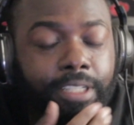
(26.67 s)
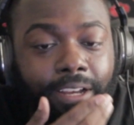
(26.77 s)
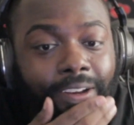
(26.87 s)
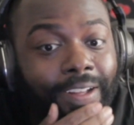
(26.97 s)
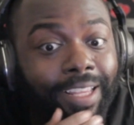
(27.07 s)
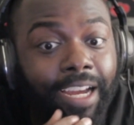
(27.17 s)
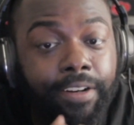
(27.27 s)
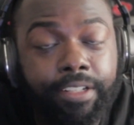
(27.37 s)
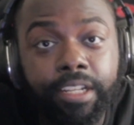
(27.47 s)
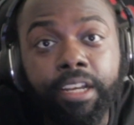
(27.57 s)
sound
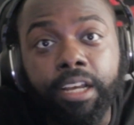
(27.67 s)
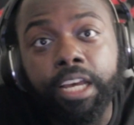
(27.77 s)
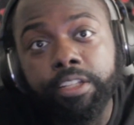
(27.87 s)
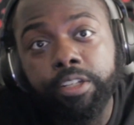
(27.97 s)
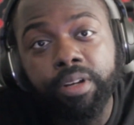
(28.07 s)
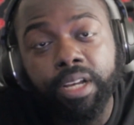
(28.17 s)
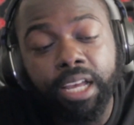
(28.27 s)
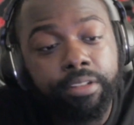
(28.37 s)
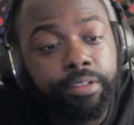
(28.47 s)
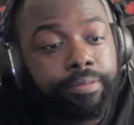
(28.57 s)
hilarious. How you doing,
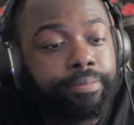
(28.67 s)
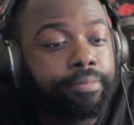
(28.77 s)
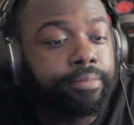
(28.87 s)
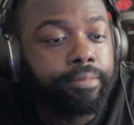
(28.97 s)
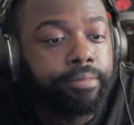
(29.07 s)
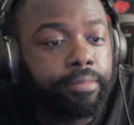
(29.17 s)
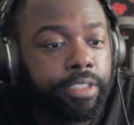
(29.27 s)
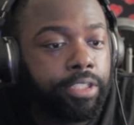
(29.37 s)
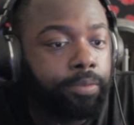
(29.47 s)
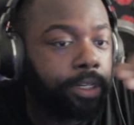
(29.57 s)
guys?
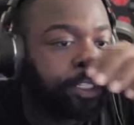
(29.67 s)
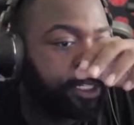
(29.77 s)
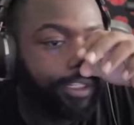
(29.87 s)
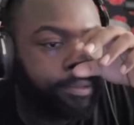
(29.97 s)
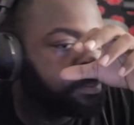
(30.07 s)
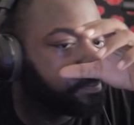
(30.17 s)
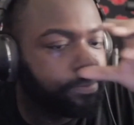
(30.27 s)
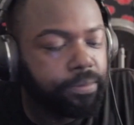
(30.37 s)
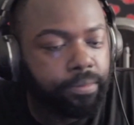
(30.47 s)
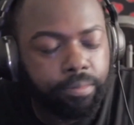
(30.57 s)
This is my show.
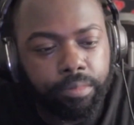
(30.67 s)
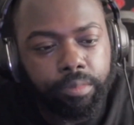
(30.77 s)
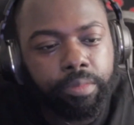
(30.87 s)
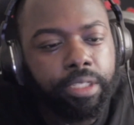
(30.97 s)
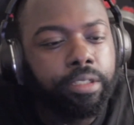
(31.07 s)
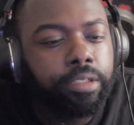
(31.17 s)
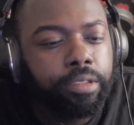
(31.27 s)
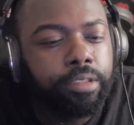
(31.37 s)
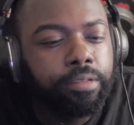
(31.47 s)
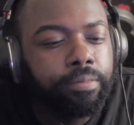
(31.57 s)
Make
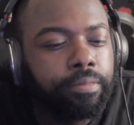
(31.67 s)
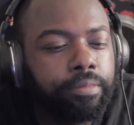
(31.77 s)
sure